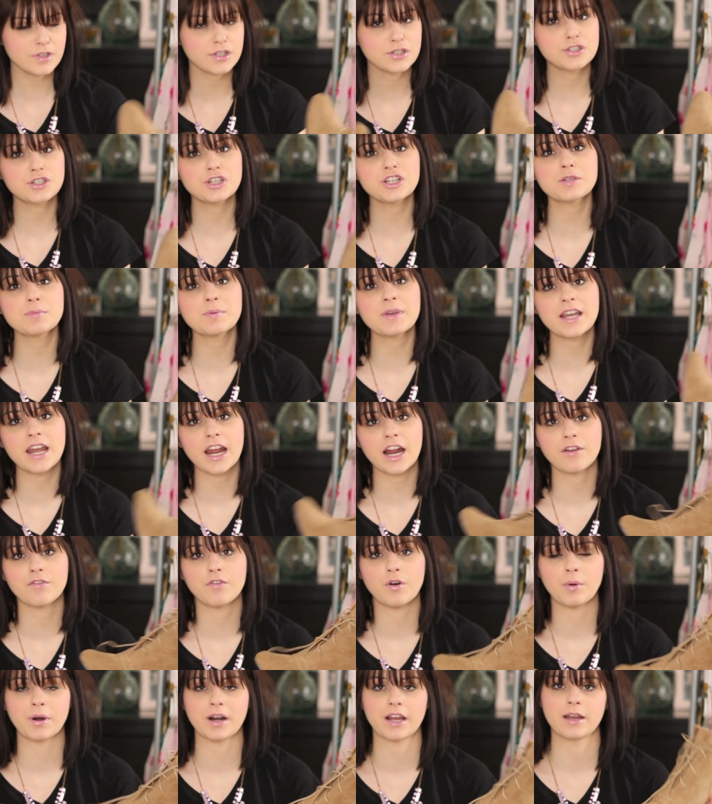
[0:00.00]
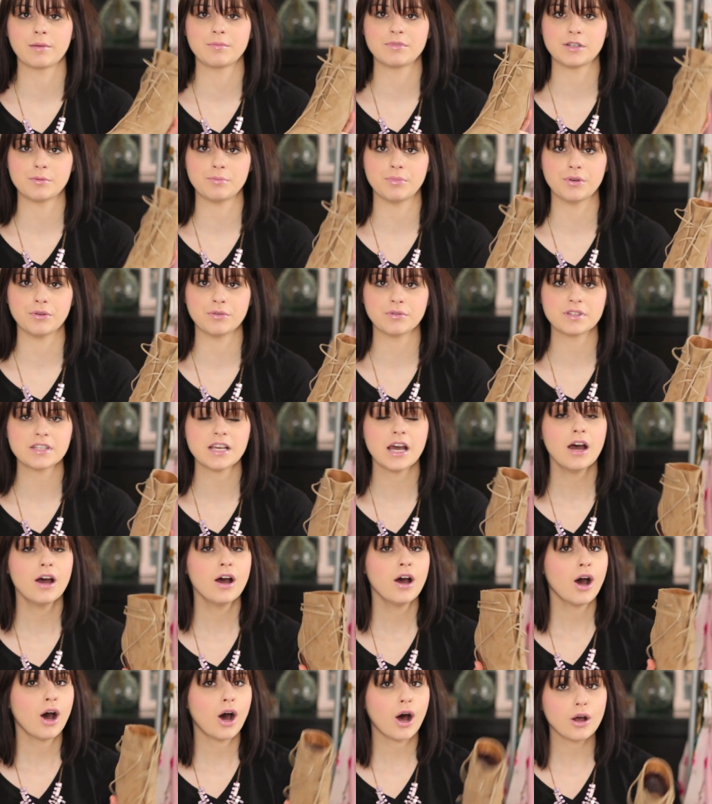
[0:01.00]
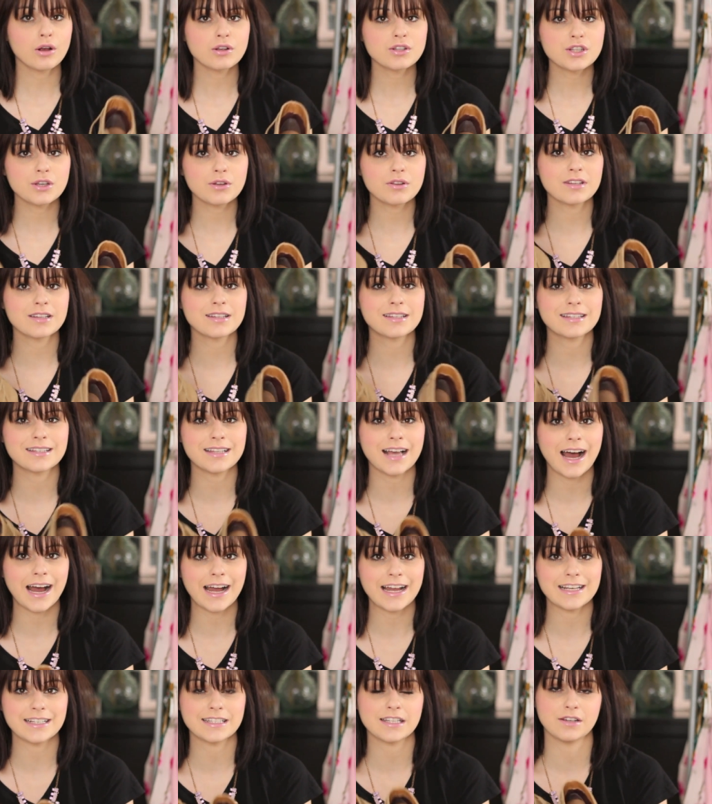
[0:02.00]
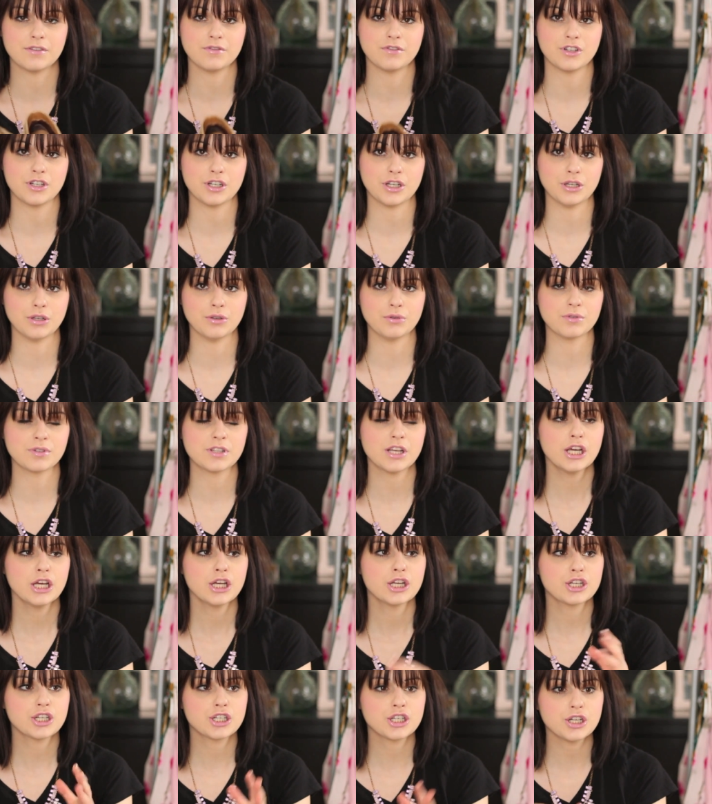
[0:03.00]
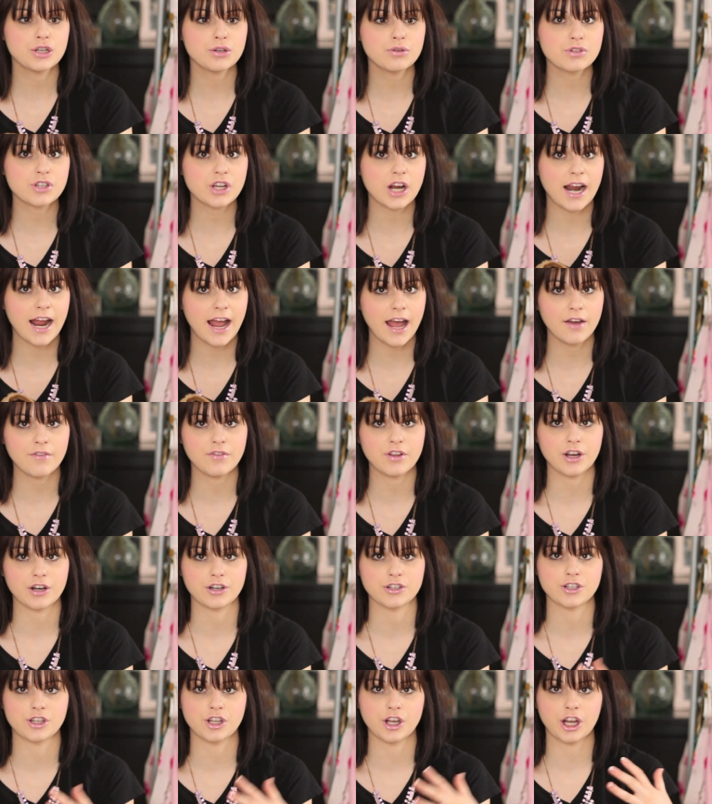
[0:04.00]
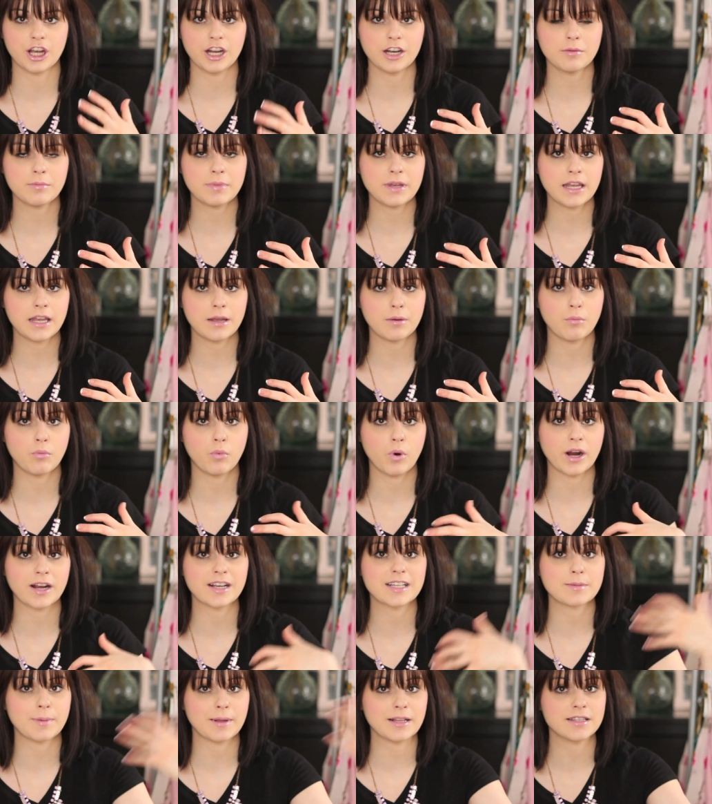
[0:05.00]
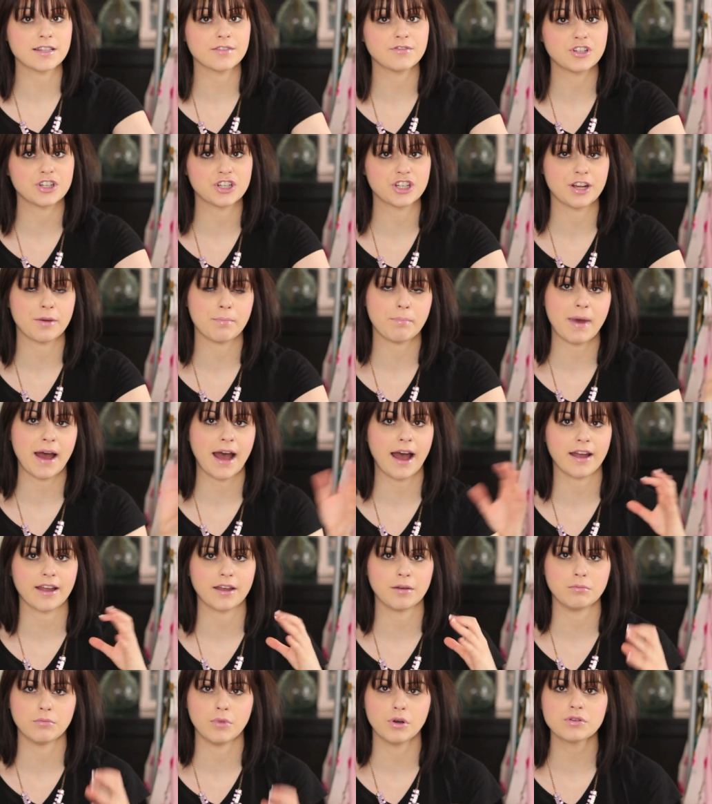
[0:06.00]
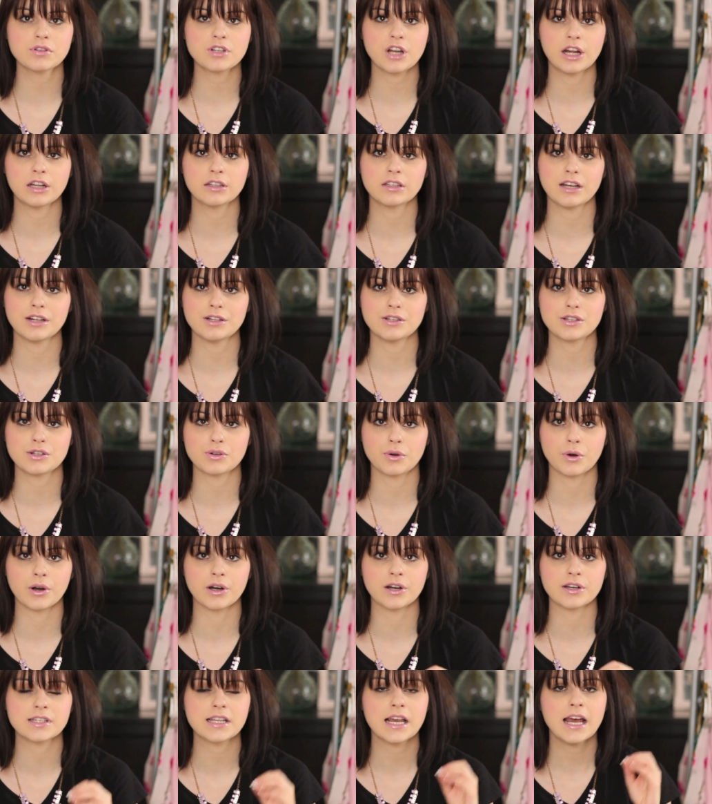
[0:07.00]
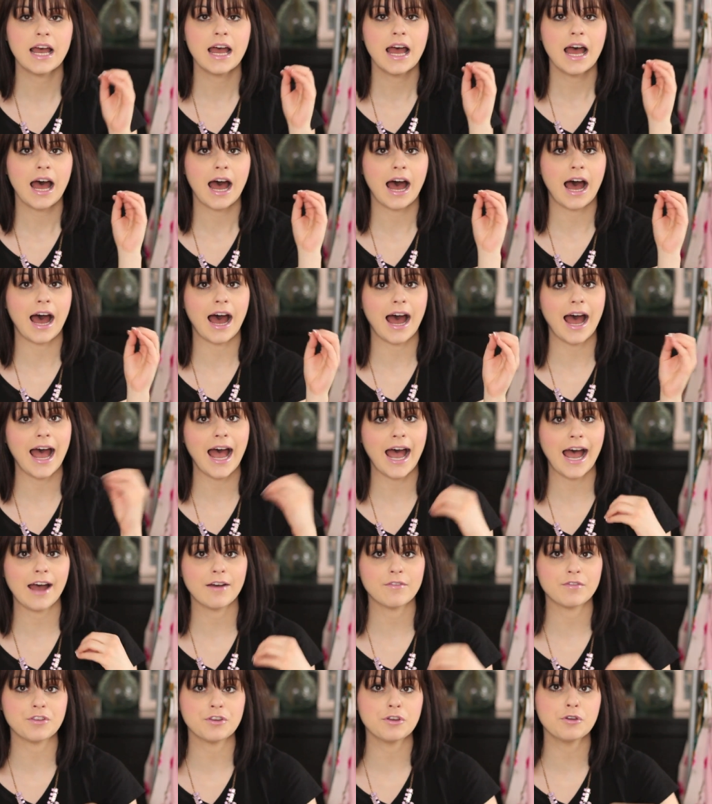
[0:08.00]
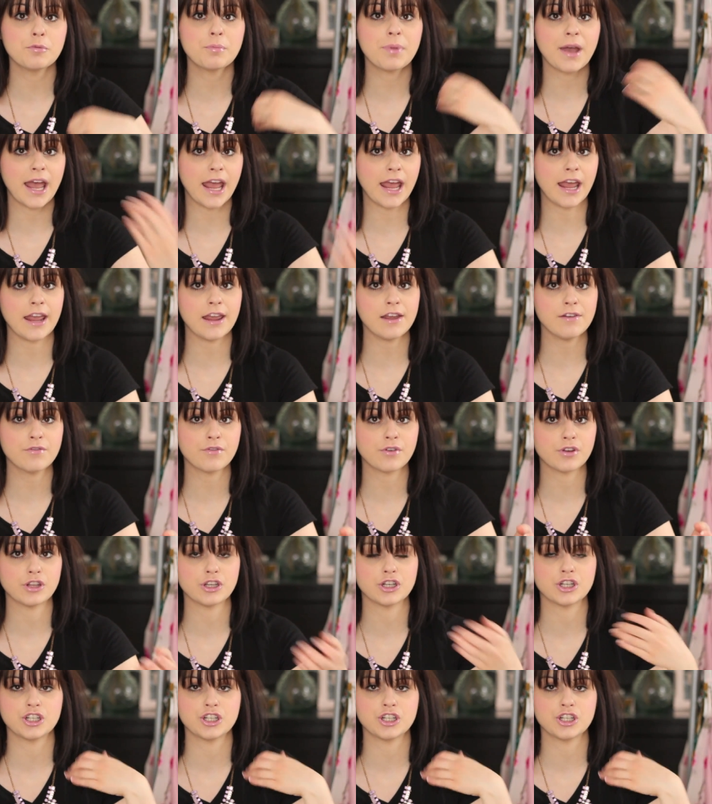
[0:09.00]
So just be careful when it comes to boots. Also the size of shoes. Shoes are heavier, so they're going to be more expensive to ship back, and most online stores uh, have you pay for the